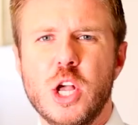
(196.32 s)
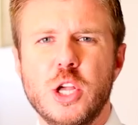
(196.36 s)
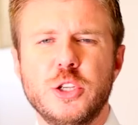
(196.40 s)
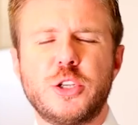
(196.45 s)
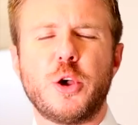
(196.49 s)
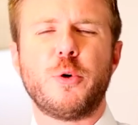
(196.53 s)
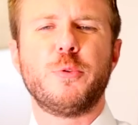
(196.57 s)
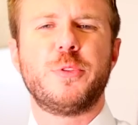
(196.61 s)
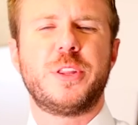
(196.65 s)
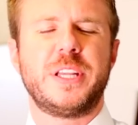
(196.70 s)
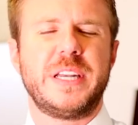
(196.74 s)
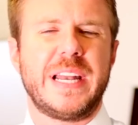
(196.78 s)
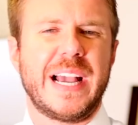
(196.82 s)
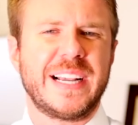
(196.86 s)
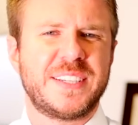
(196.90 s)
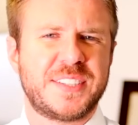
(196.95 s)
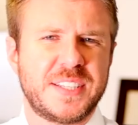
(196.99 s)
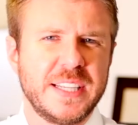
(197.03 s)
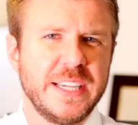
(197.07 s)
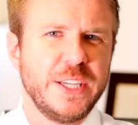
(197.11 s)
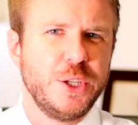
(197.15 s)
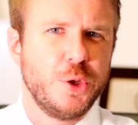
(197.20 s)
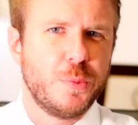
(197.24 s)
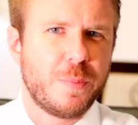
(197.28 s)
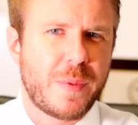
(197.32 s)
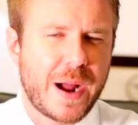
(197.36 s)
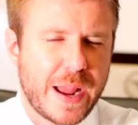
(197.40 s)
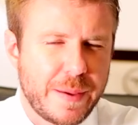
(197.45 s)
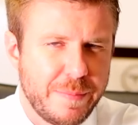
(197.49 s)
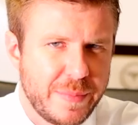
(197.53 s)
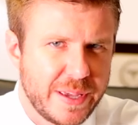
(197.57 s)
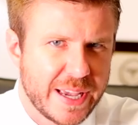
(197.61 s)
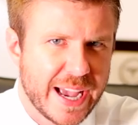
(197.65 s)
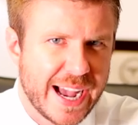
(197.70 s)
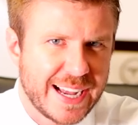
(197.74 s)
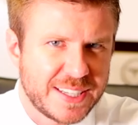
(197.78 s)
So the next thing you
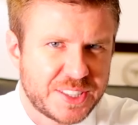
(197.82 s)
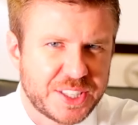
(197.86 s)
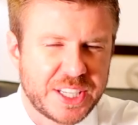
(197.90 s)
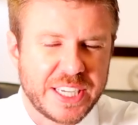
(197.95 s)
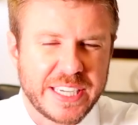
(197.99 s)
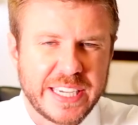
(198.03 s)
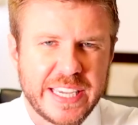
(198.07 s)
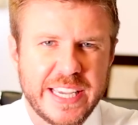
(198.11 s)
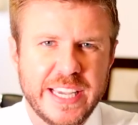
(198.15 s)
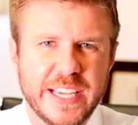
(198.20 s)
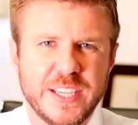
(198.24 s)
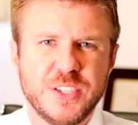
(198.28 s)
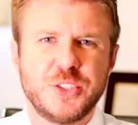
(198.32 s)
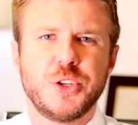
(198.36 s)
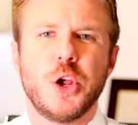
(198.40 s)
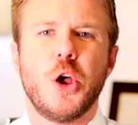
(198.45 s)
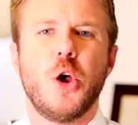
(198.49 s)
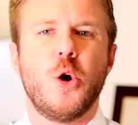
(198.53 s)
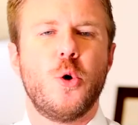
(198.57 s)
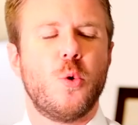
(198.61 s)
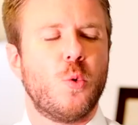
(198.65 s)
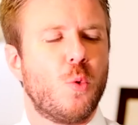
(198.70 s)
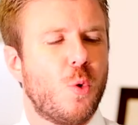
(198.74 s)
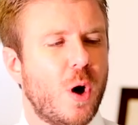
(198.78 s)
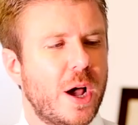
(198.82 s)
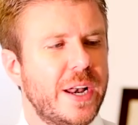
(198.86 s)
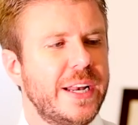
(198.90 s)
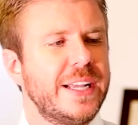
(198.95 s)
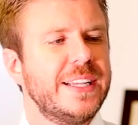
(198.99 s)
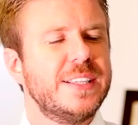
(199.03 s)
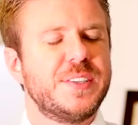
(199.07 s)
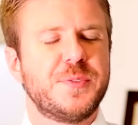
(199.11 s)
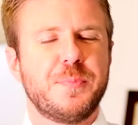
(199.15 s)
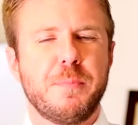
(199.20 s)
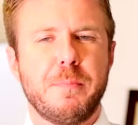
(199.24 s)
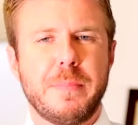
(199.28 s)
might be asking is, what
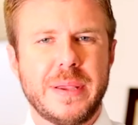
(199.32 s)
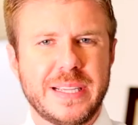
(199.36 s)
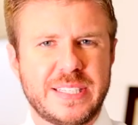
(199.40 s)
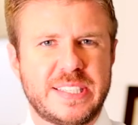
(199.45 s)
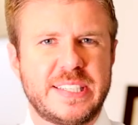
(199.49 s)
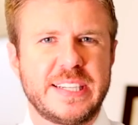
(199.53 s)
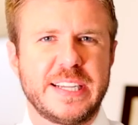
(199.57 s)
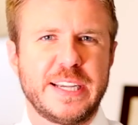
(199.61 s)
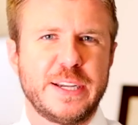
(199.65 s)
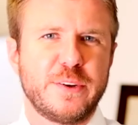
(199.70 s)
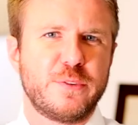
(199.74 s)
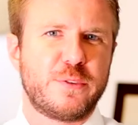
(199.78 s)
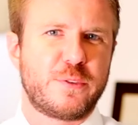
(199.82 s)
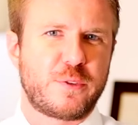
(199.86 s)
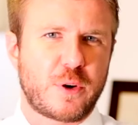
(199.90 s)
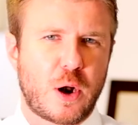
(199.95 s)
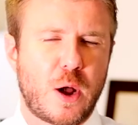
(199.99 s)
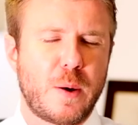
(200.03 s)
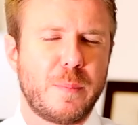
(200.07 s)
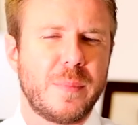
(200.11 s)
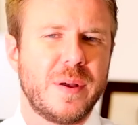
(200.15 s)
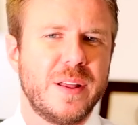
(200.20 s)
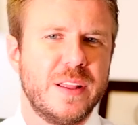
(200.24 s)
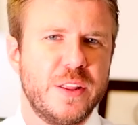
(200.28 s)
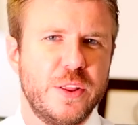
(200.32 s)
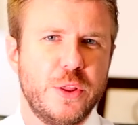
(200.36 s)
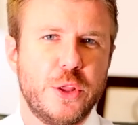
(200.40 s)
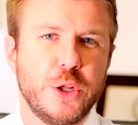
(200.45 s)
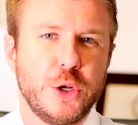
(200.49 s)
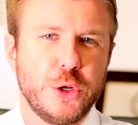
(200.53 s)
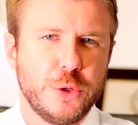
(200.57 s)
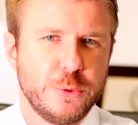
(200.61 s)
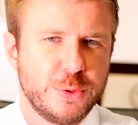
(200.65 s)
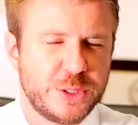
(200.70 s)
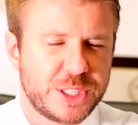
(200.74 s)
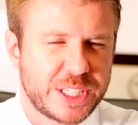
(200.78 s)
is missing from the
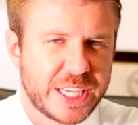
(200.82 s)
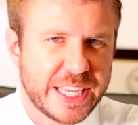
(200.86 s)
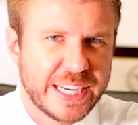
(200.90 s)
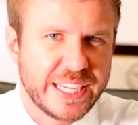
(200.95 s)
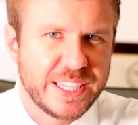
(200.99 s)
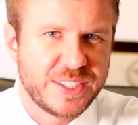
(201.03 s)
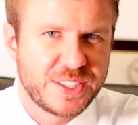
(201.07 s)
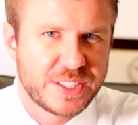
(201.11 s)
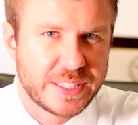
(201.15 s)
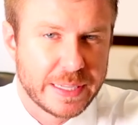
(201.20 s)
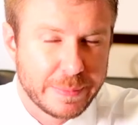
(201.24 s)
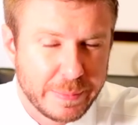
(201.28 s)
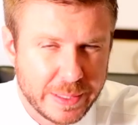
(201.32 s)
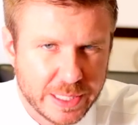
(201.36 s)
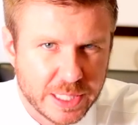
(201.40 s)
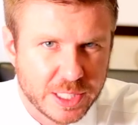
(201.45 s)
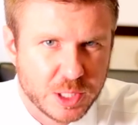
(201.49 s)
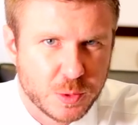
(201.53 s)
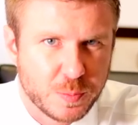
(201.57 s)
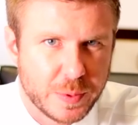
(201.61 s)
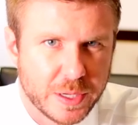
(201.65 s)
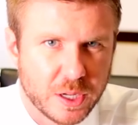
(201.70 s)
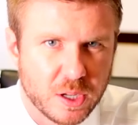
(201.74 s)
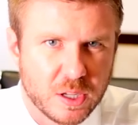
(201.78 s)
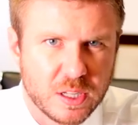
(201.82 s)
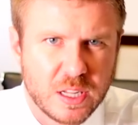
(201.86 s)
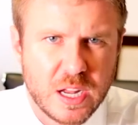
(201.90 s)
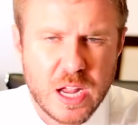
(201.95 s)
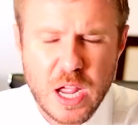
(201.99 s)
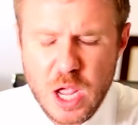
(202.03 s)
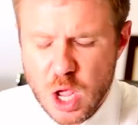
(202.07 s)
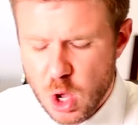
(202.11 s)
new skinny stimulus bill?